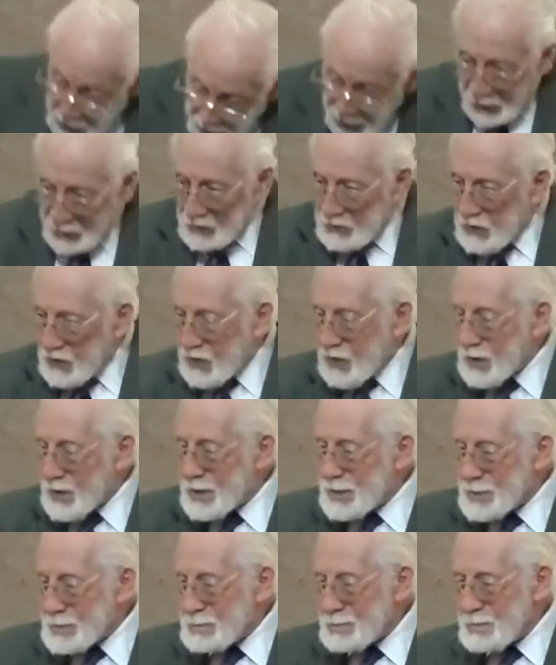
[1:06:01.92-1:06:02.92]
if.
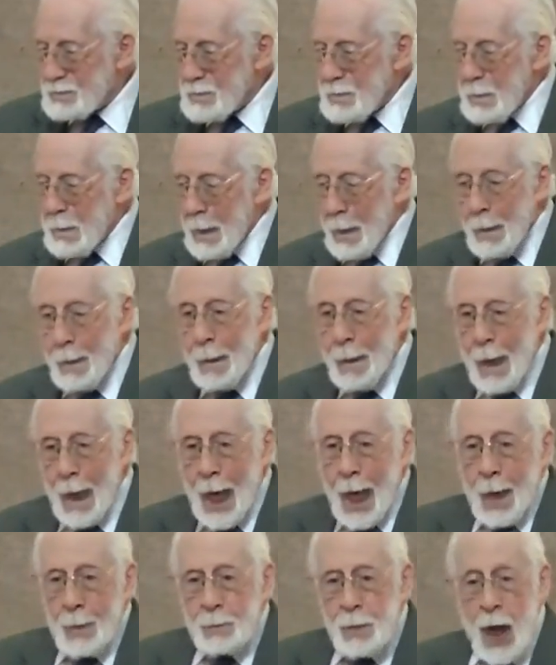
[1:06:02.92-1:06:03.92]

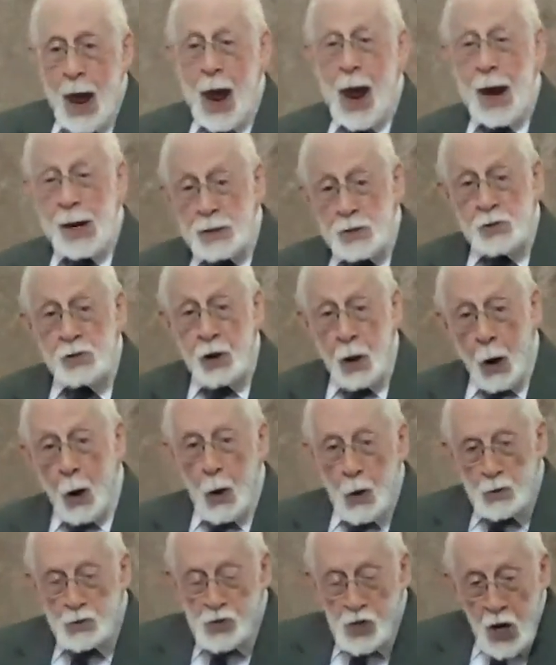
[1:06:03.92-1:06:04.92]
They
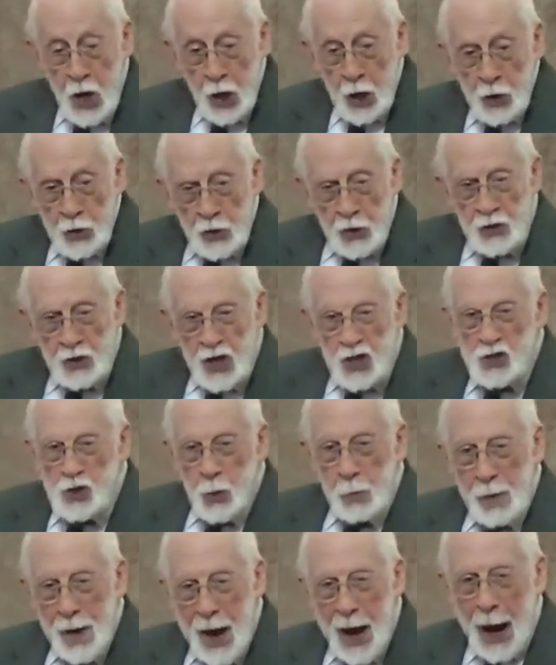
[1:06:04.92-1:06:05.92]
chose to
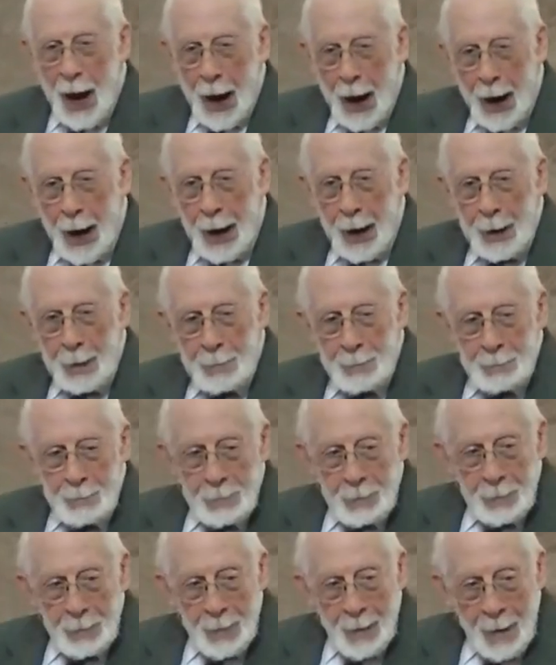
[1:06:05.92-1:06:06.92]
disobey.
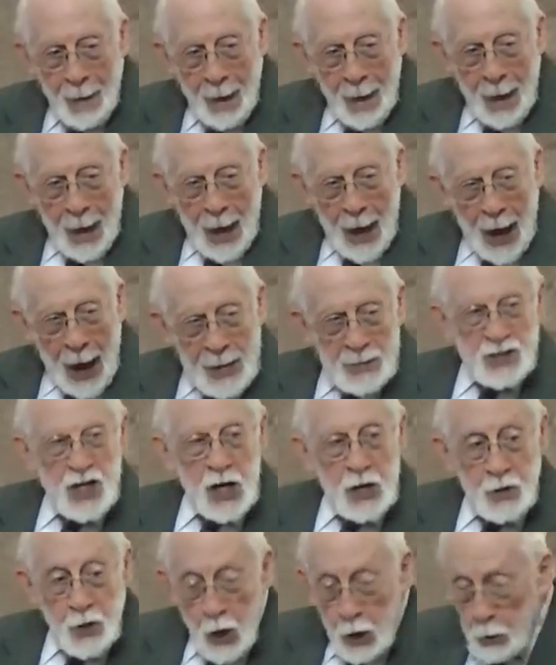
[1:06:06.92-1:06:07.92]
And
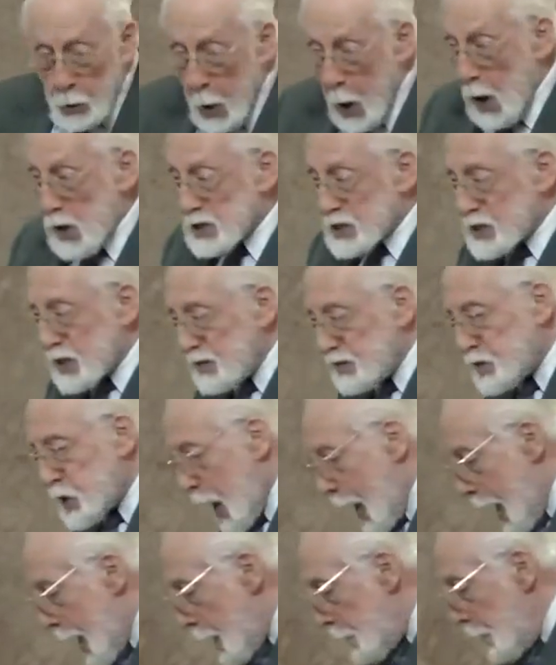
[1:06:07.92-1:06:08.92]
in the course of
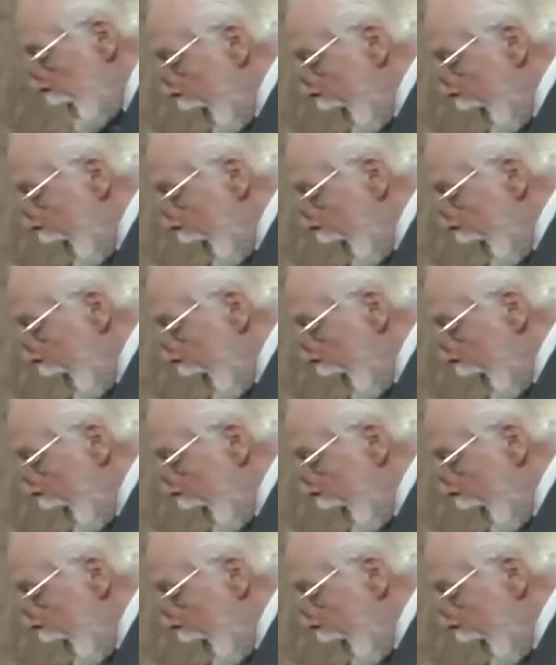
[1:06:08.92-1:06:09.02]
time,